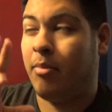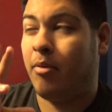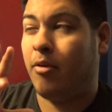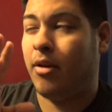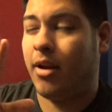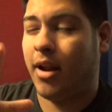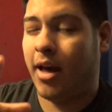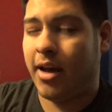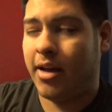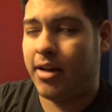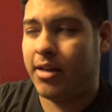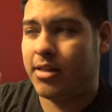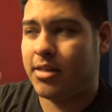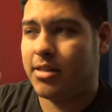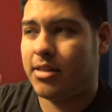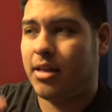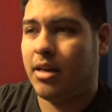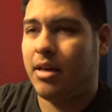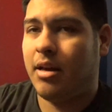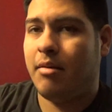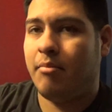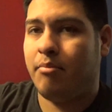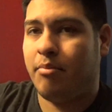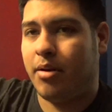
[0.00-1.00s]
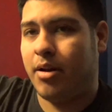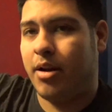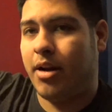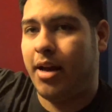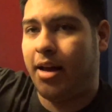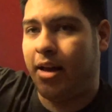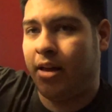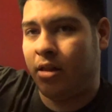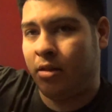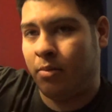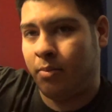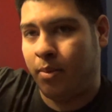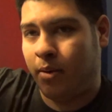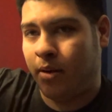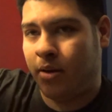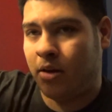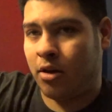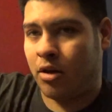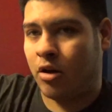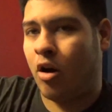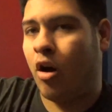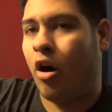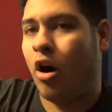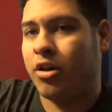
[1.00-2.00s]
Alliance, but in the
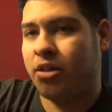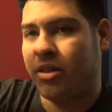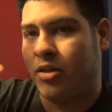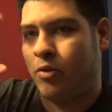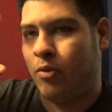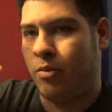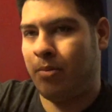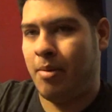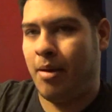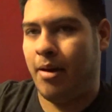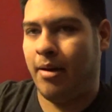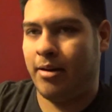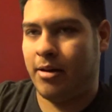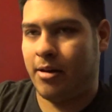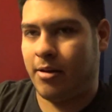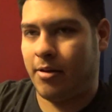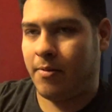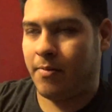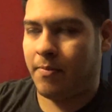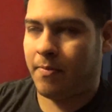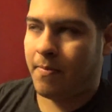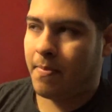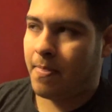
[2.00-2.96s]
cause of the rebellion.